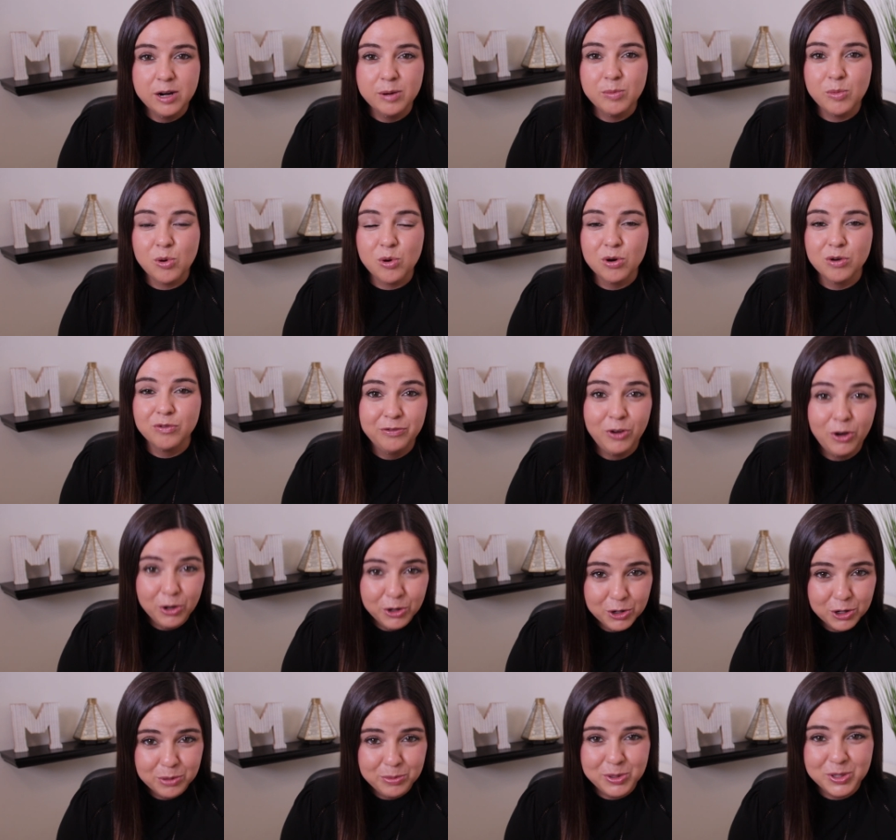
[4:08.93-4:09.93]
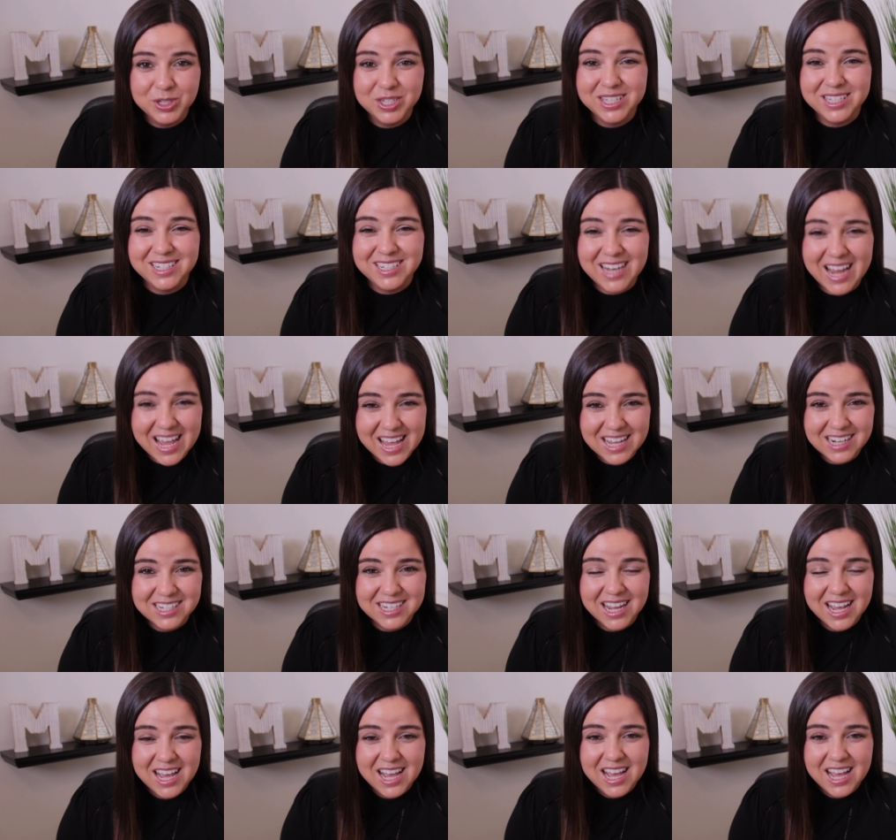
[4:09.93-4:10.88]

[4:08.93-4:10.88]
a more vulnerable state,